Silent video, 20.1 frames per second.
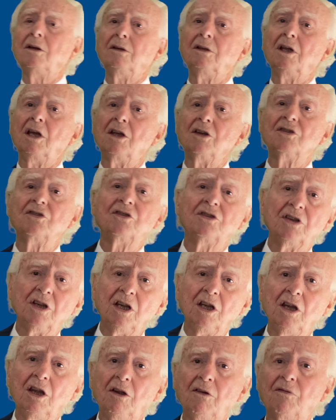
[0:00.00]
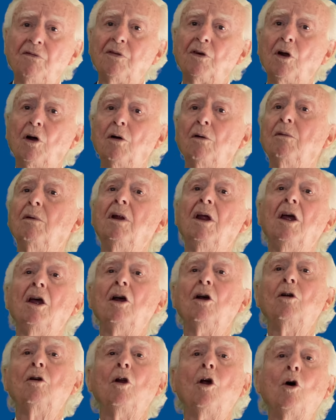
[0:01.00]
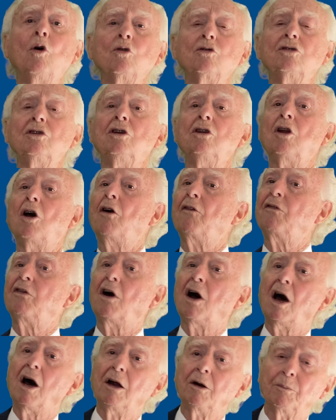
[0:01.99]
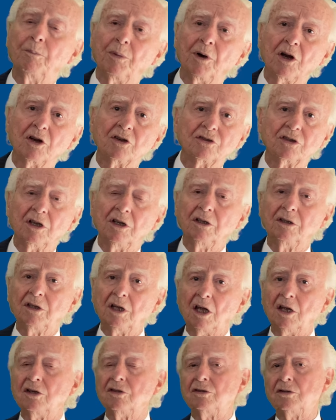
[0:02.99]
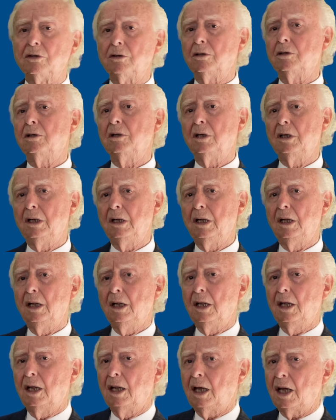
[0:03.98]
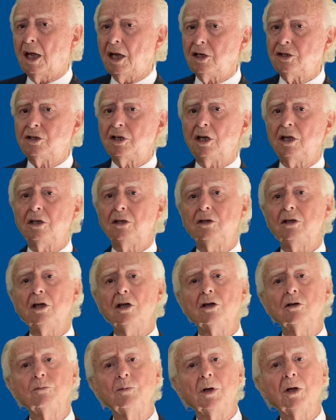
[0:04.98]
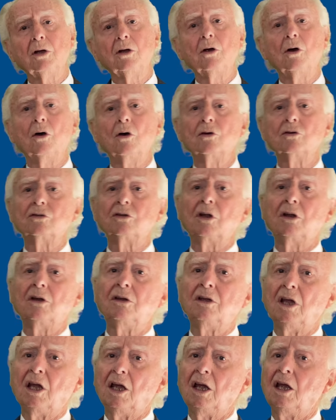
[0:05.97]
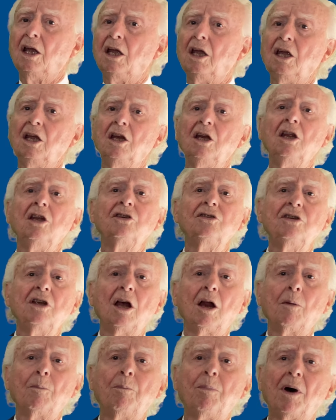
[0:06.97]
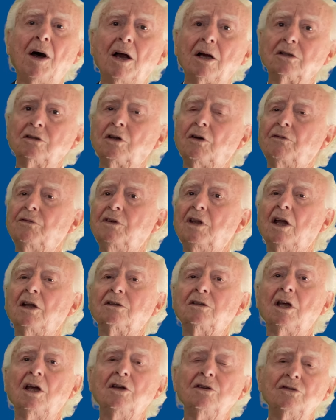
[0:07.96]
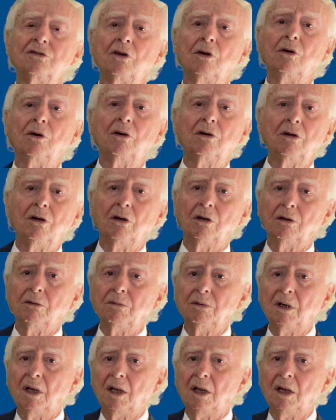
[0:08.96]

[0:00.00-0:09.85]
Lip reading: the C, from closing of our presentation. I say this because the initial part of the attention curve,